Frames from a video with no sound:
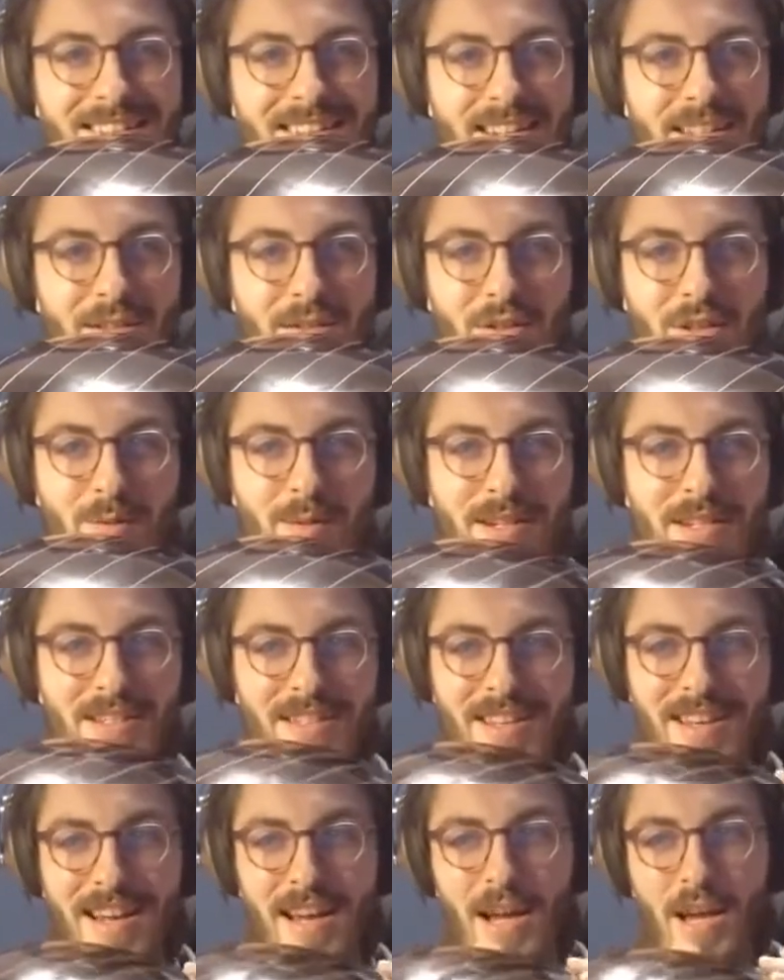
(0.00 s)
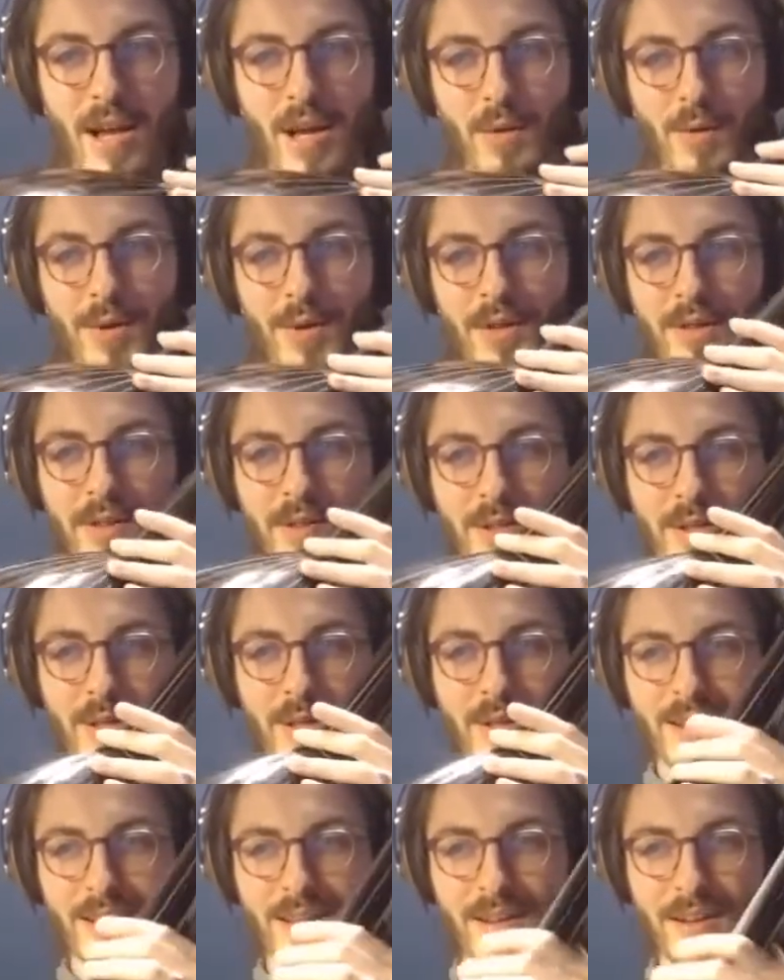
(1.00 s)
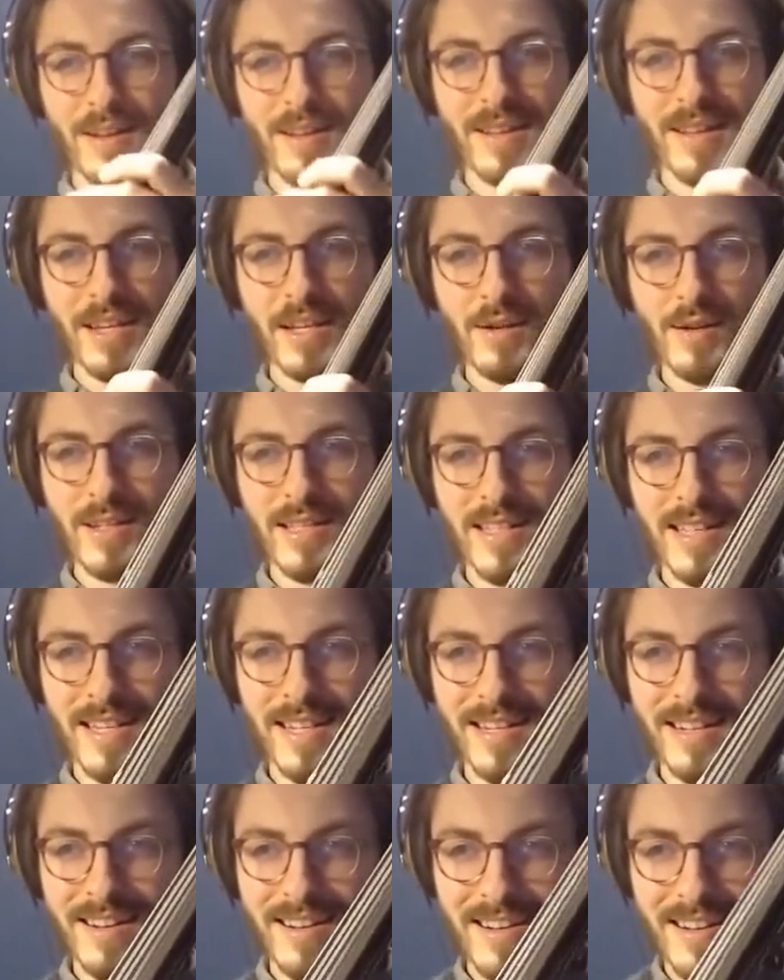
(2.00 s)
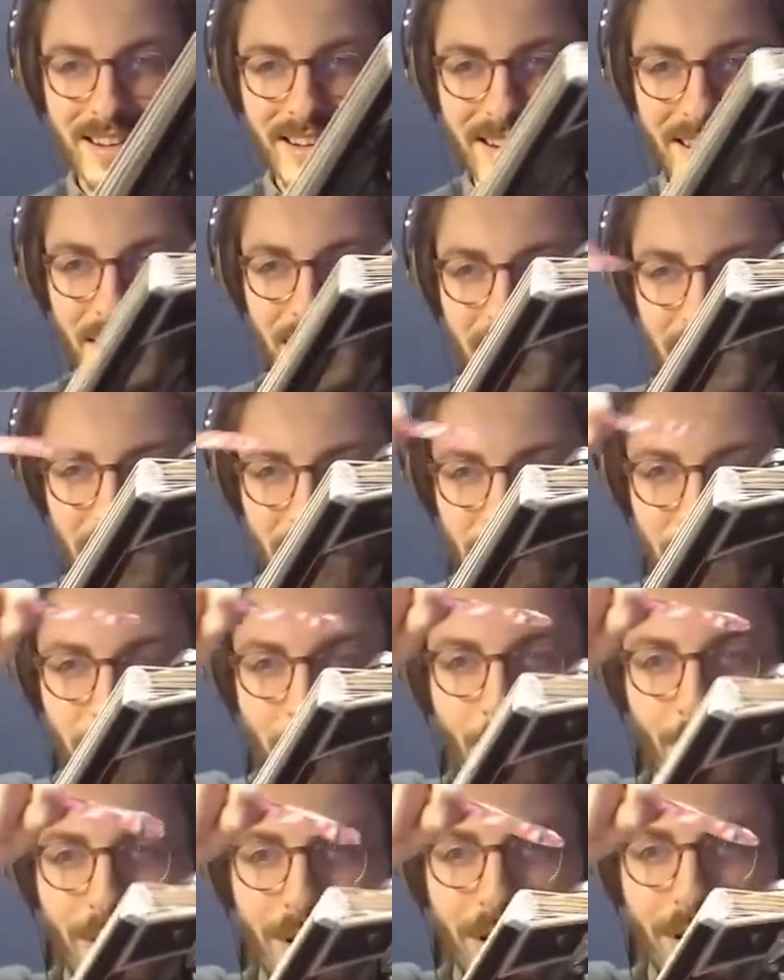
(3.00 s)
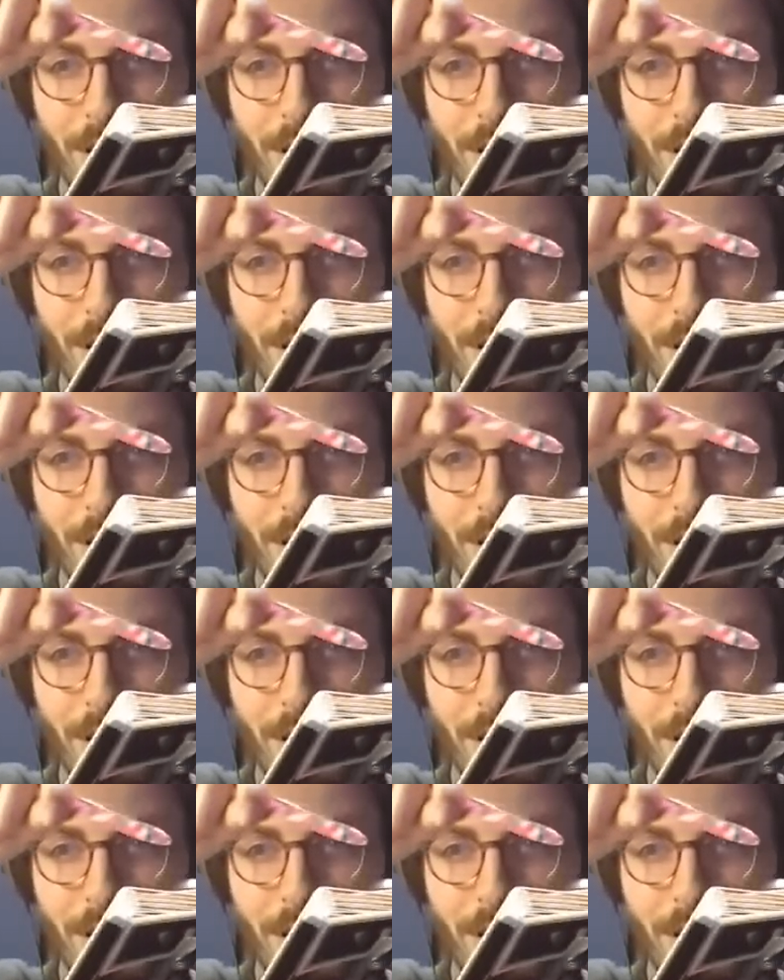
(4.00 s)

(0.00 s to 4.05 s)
instrument with this interesting foreign